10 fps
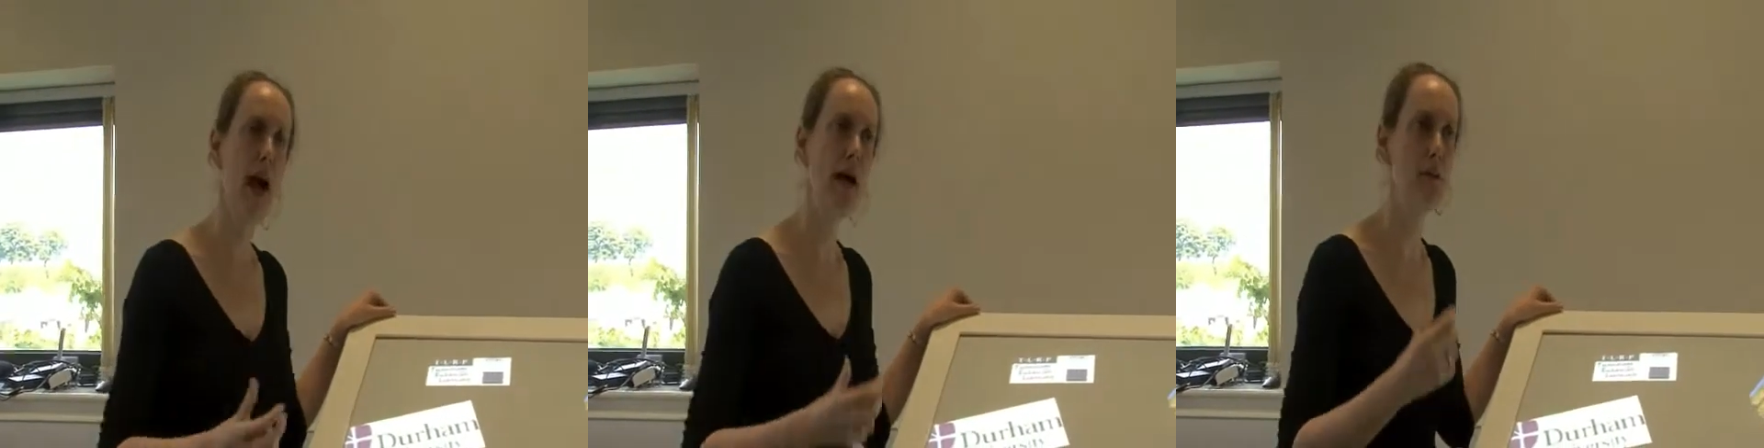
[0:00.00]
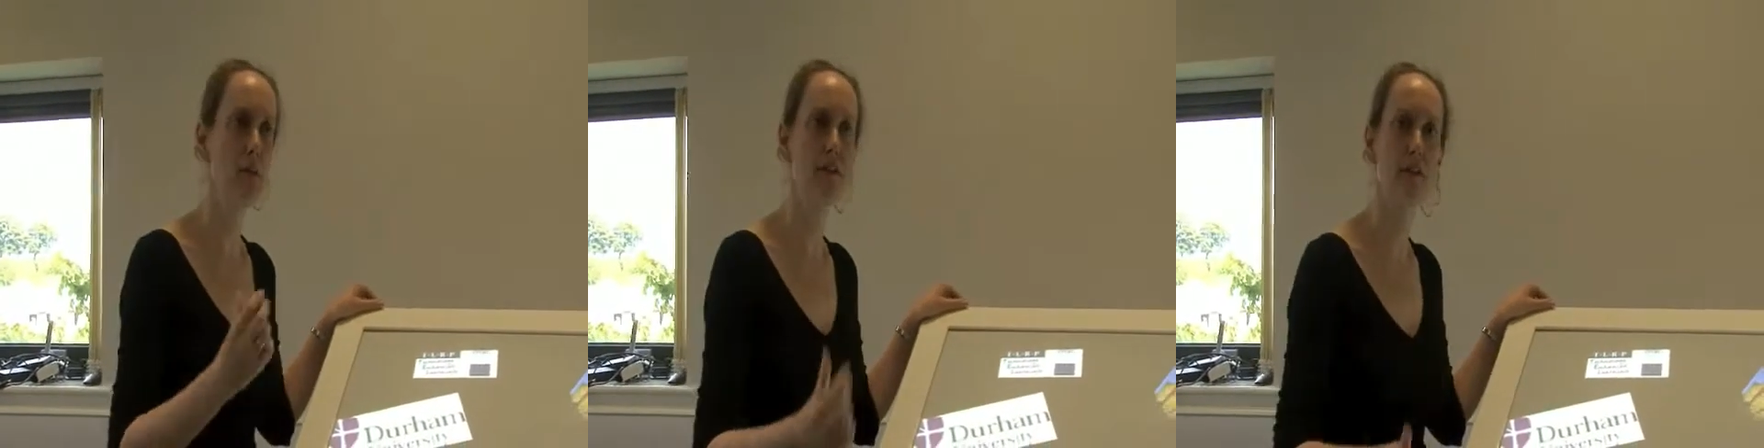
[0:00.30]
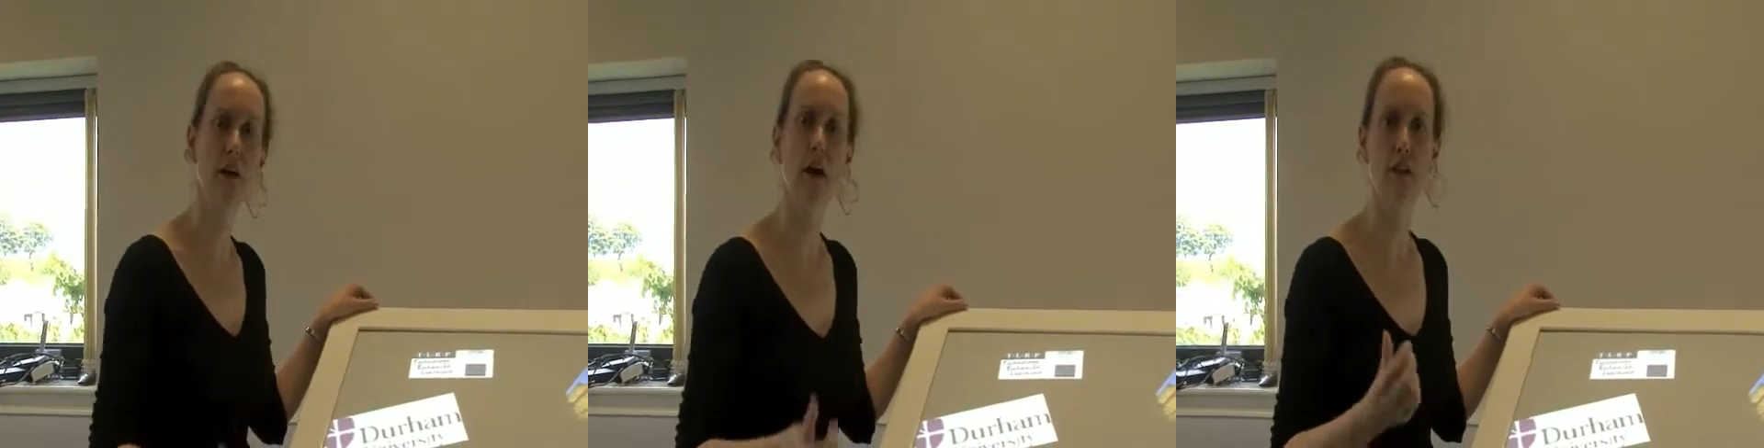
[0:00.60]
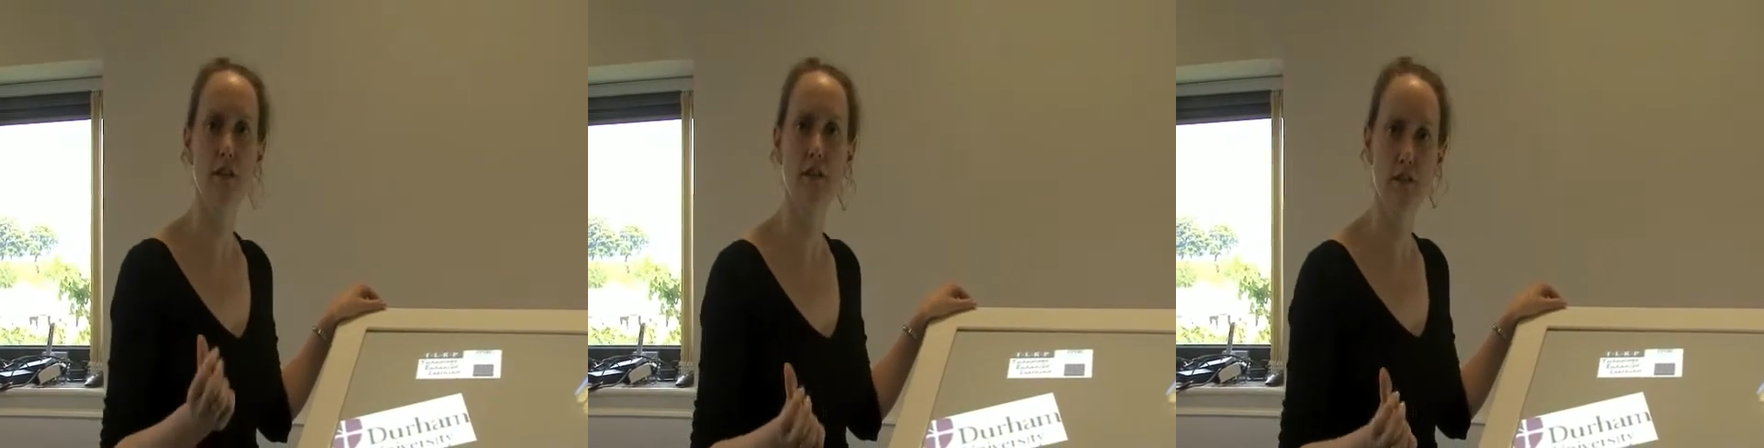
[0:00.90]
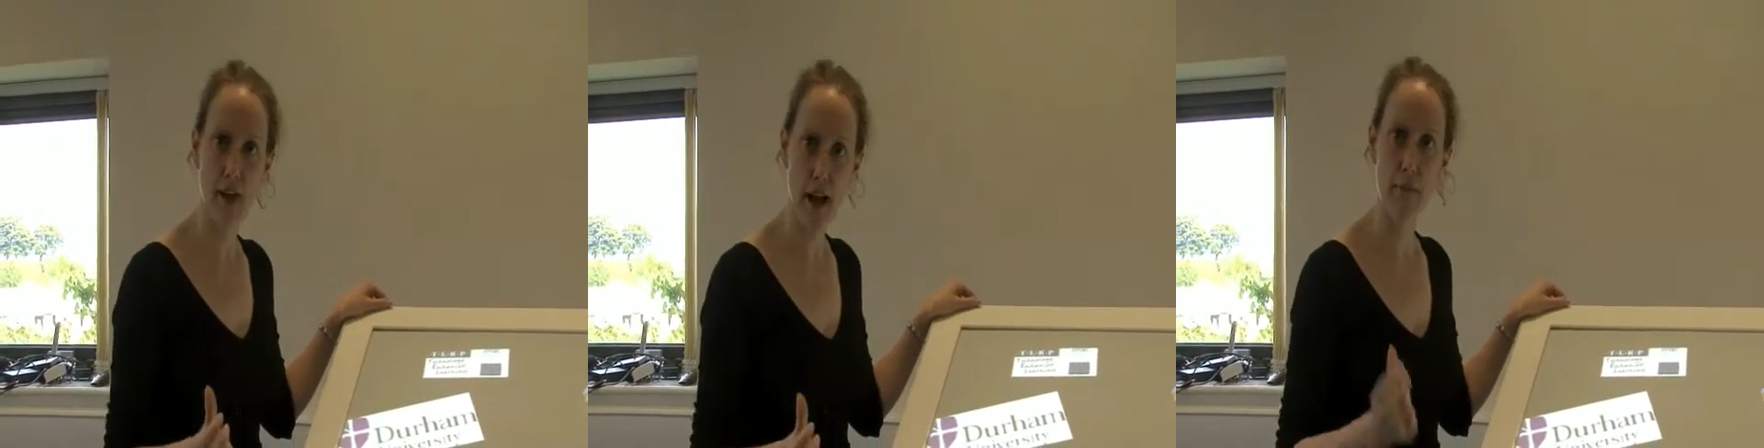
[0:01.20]
and that we start to
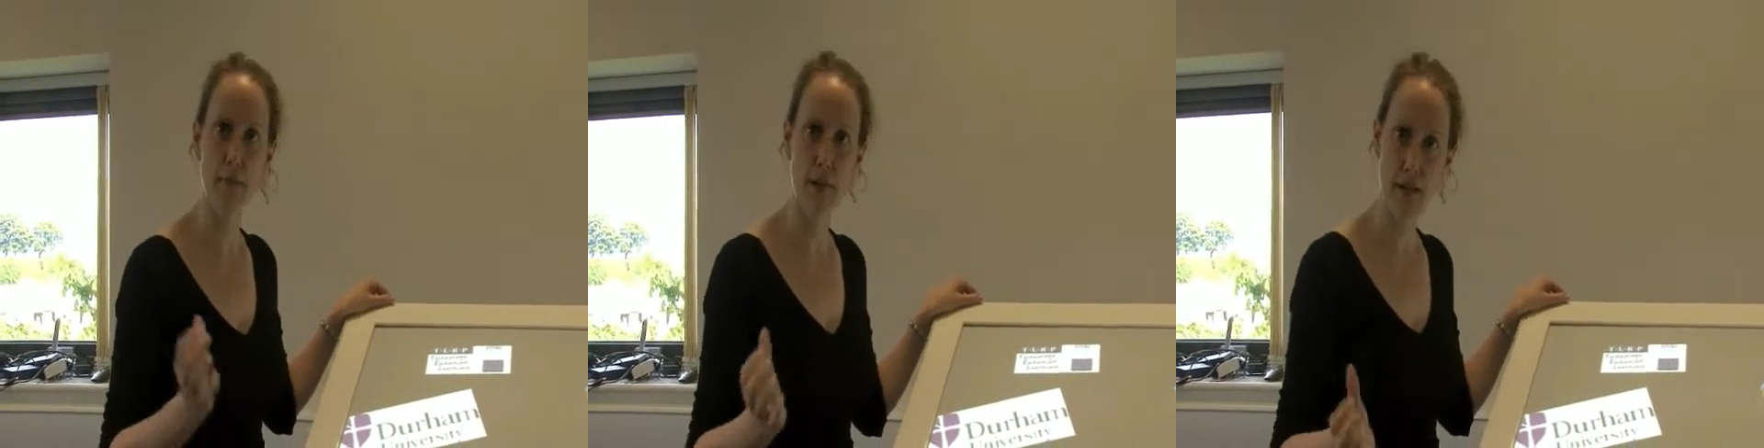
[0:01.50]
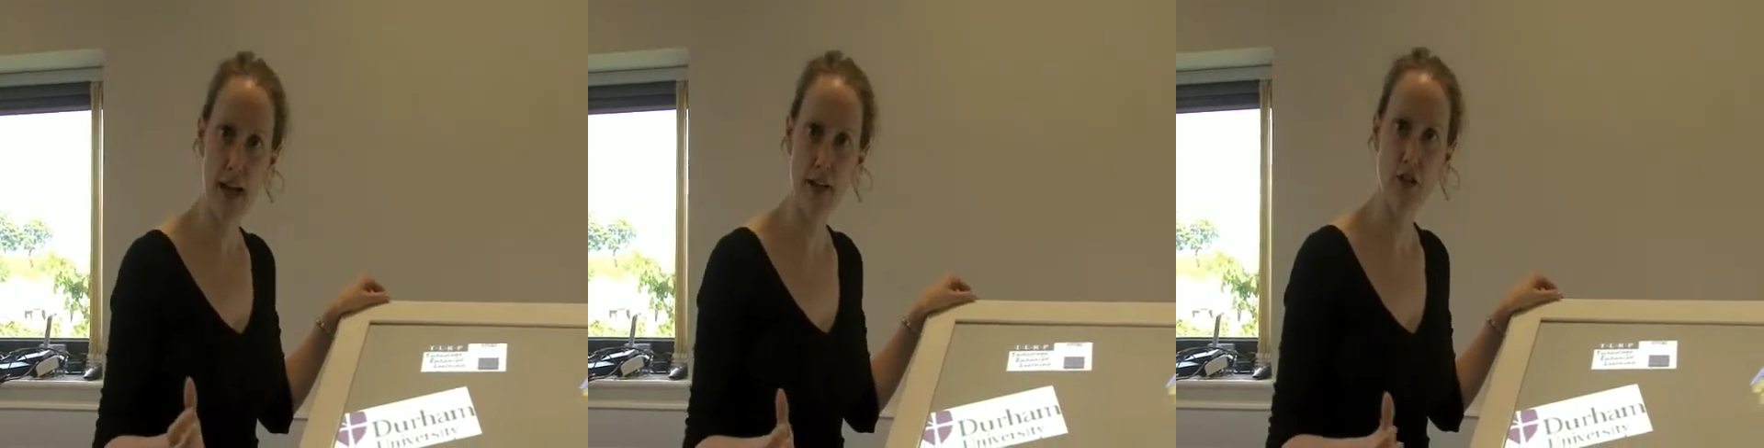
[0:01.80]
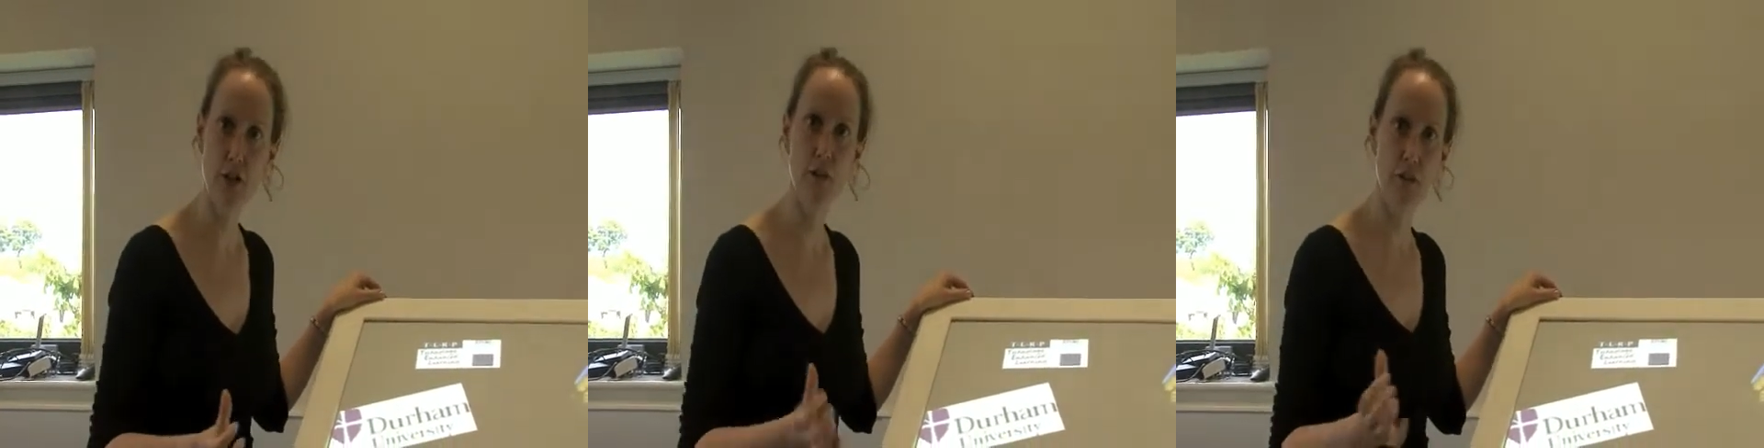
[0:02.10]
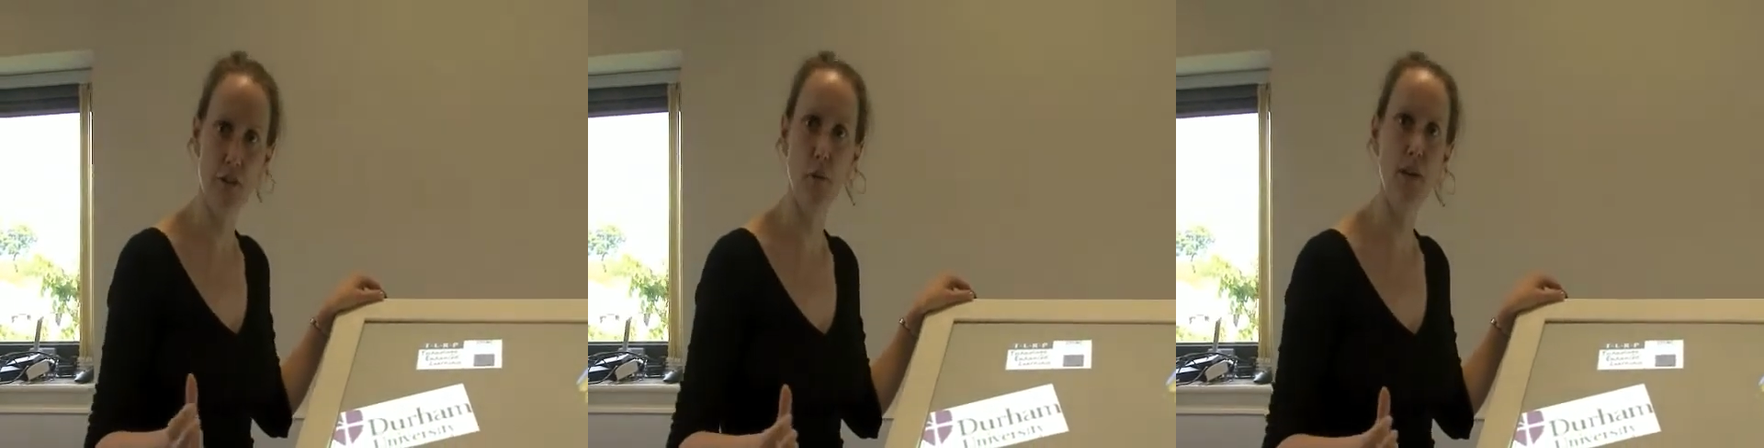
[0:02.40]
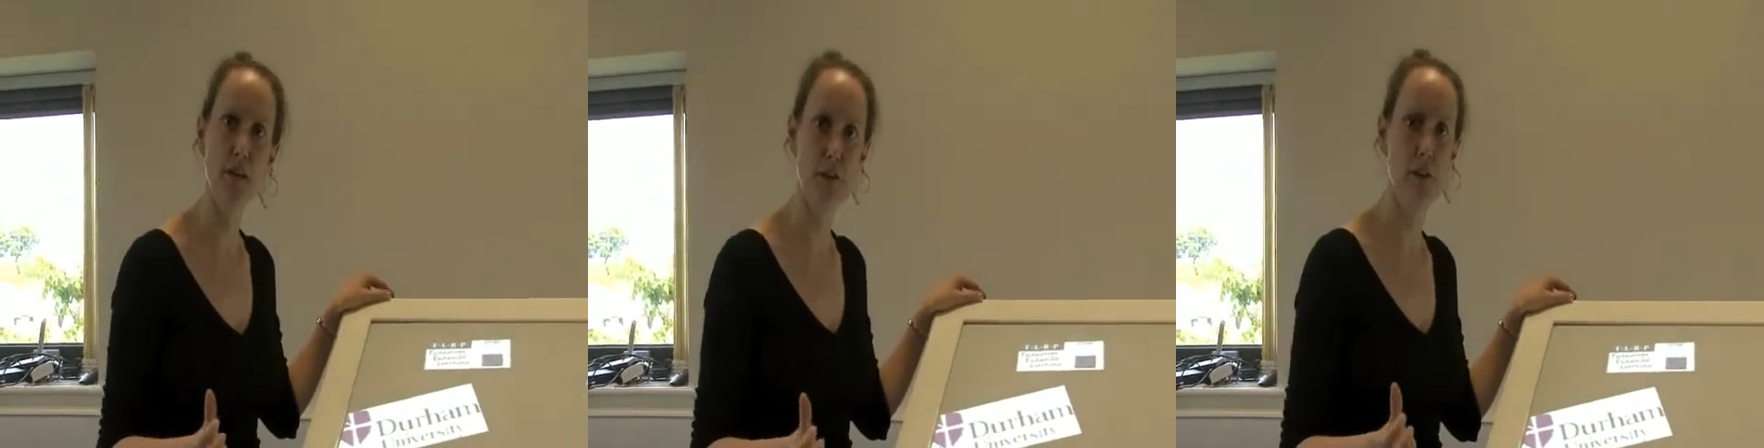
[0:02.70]
develop the nature of
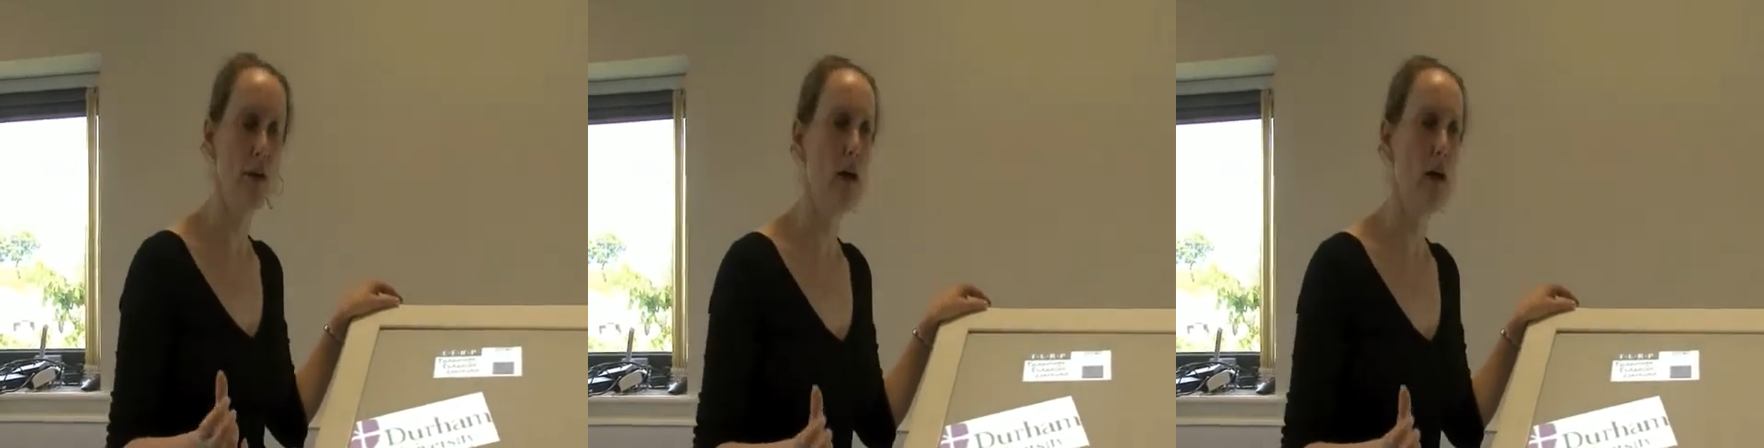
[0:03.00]
which